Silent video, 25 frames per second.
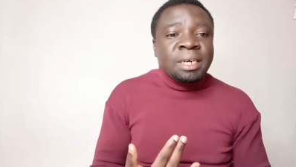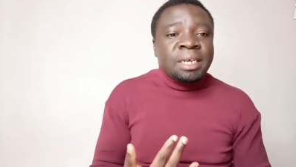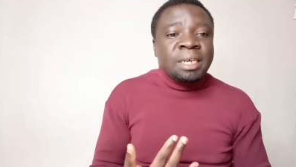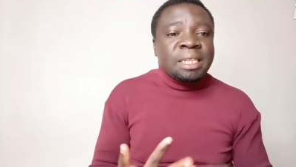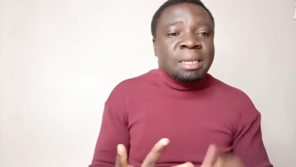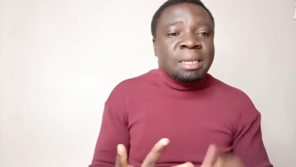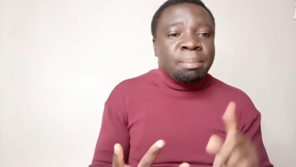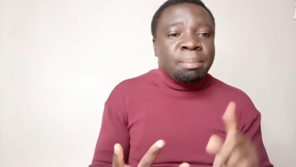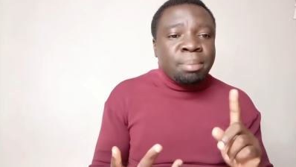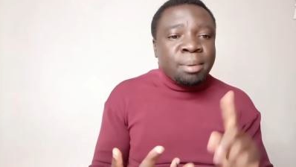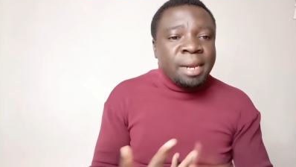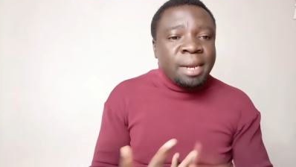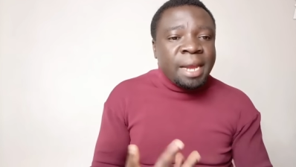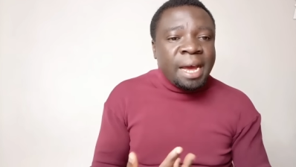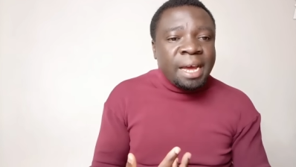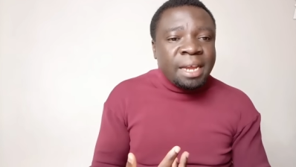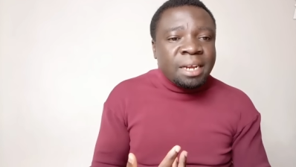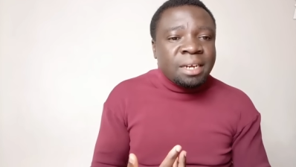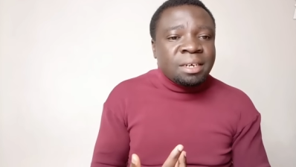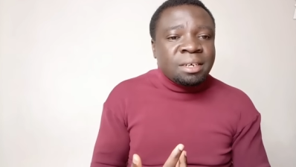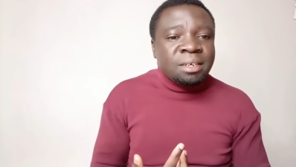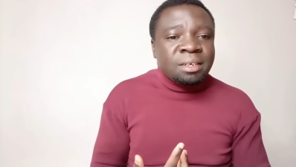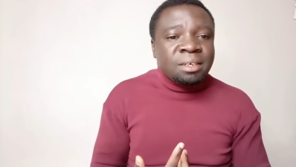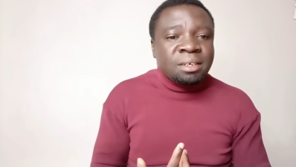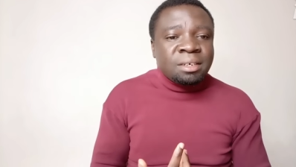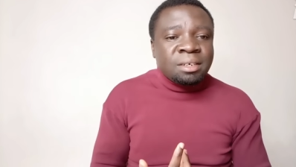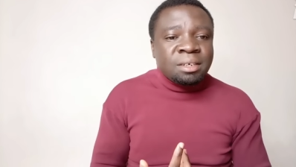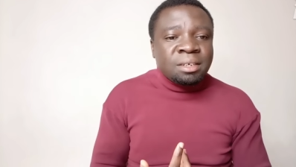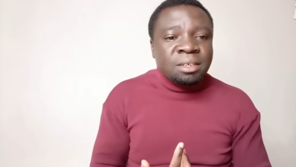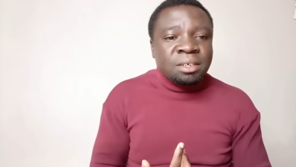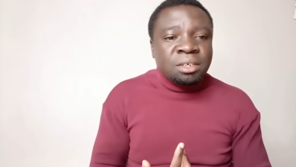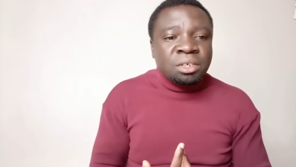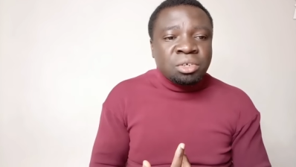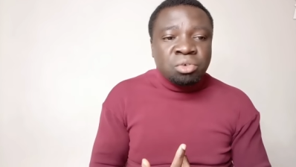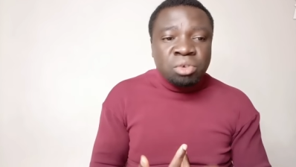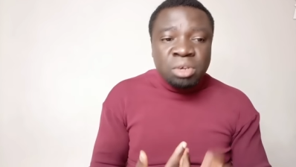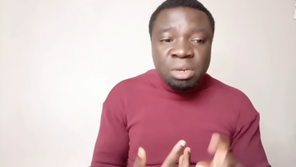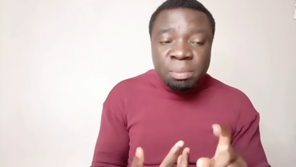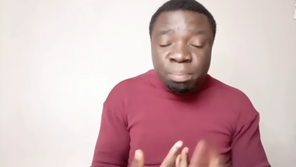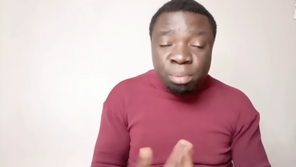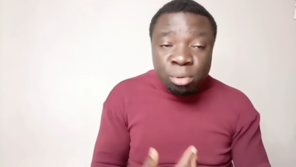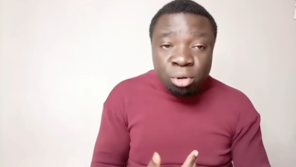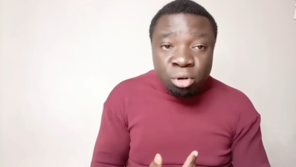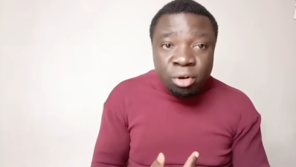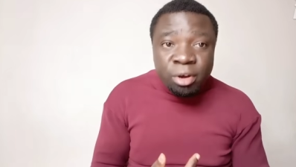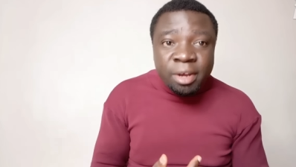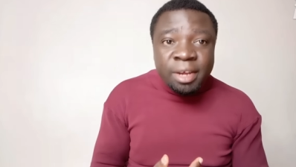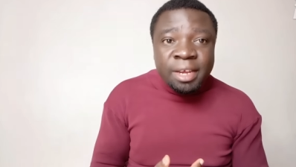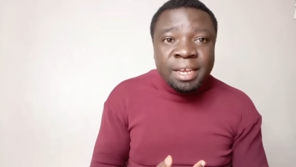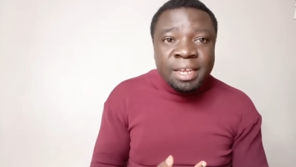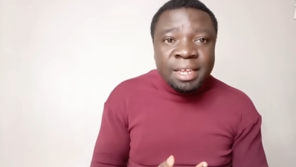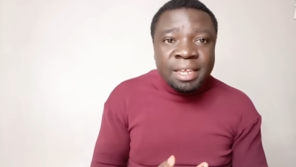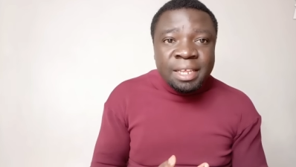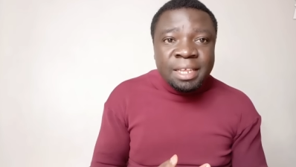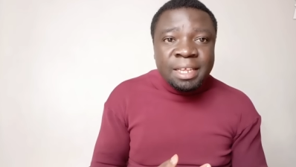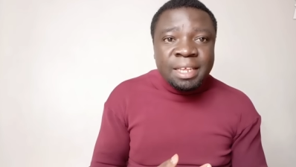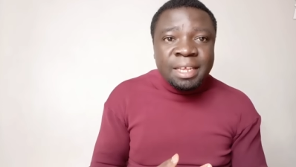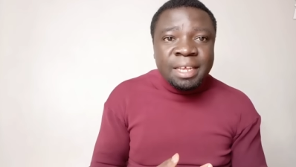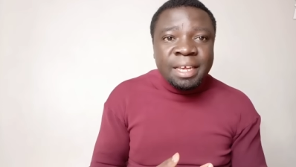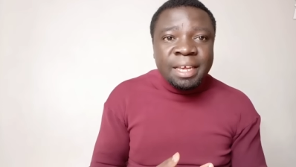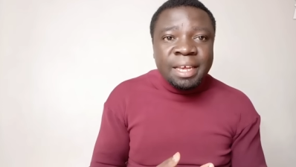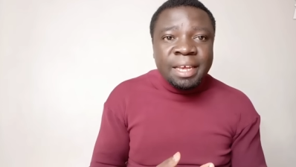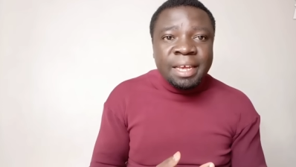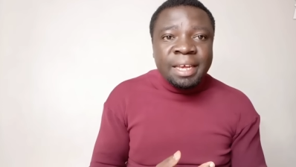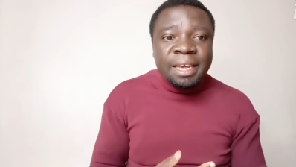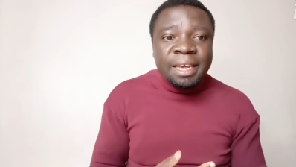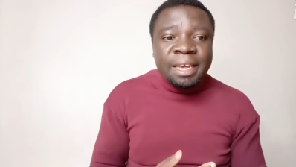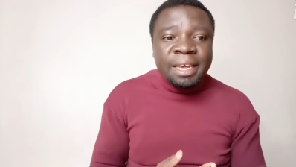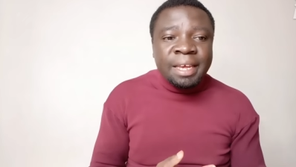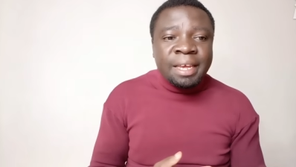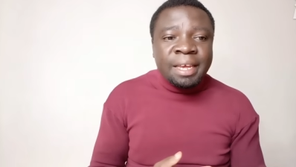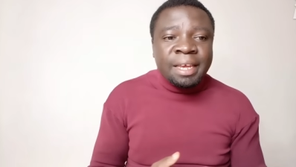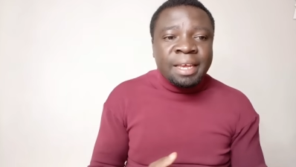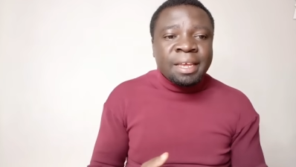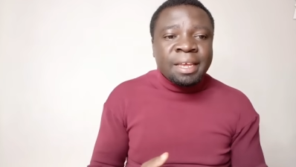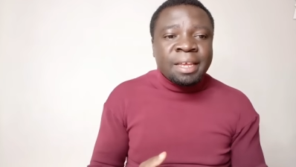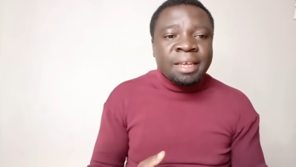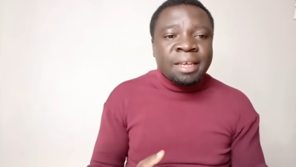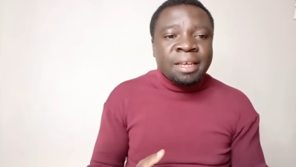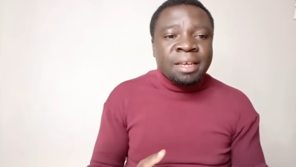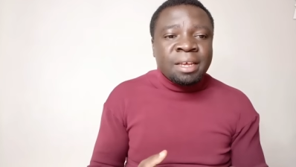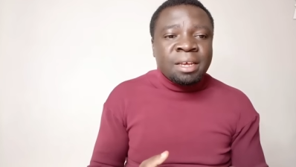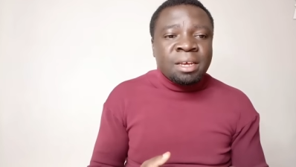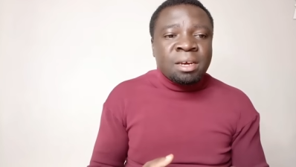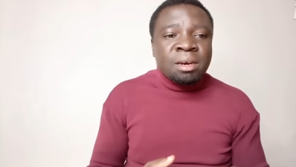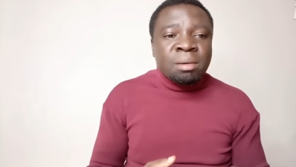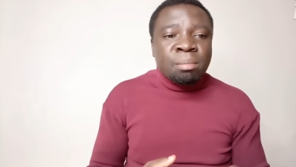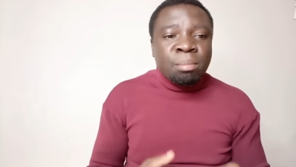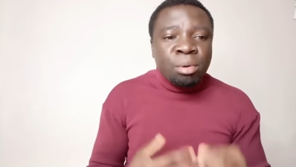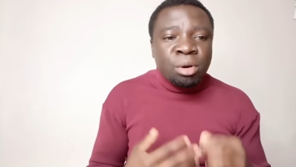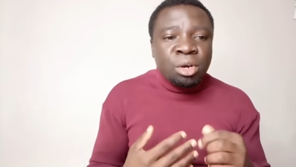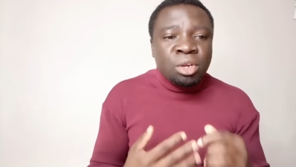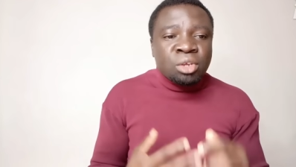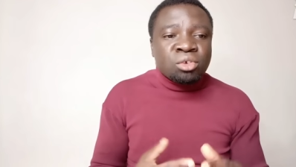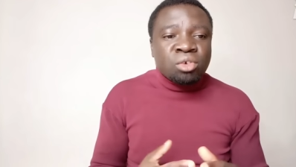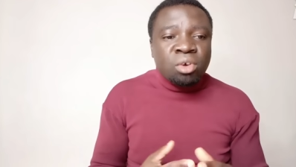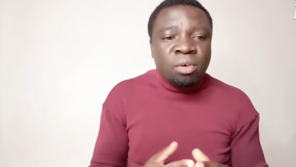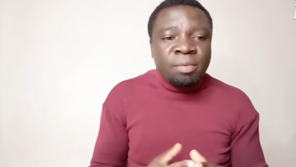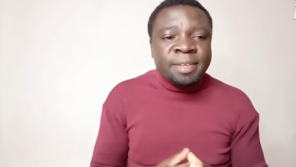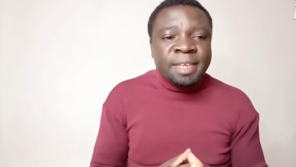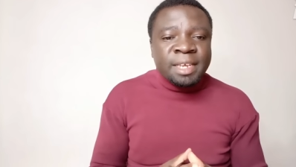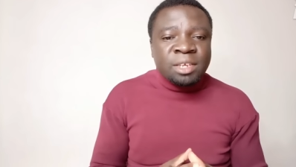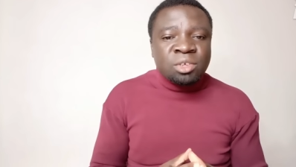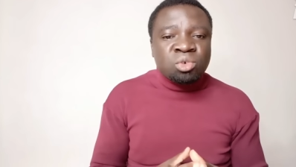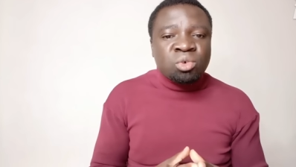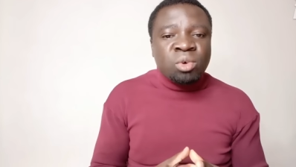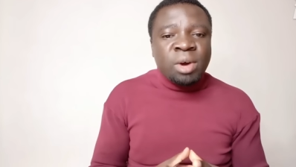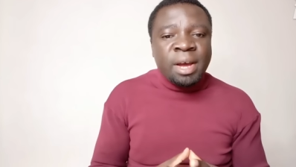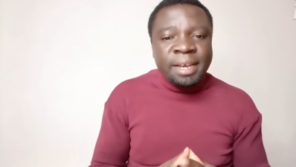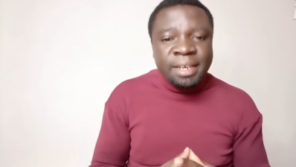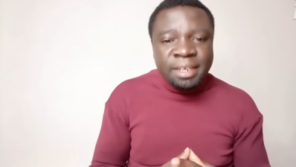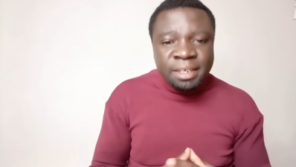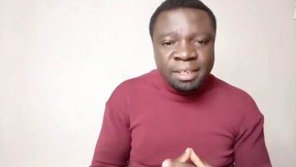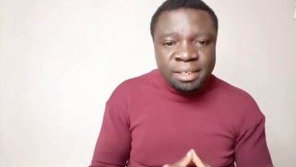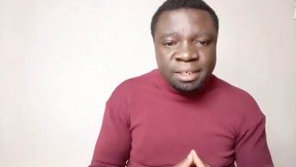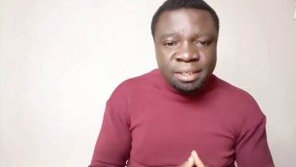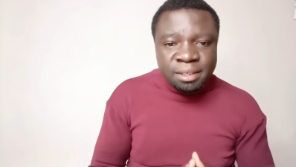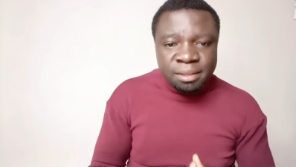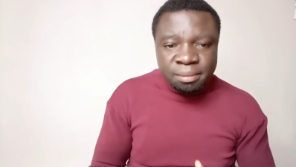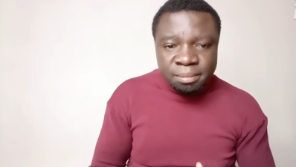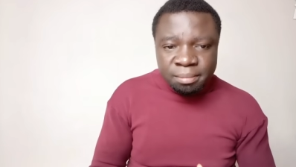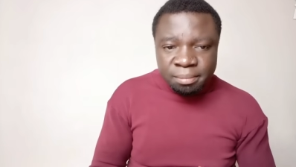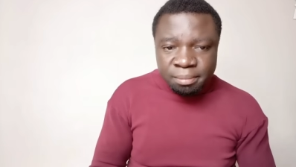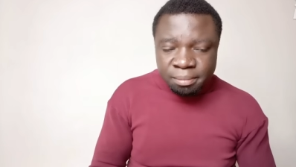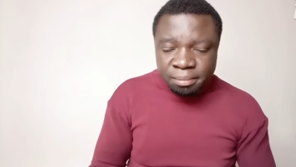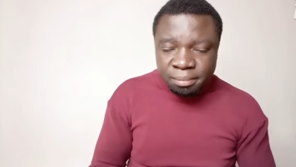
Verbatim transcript: the plan to deploy a police officers to Haiti.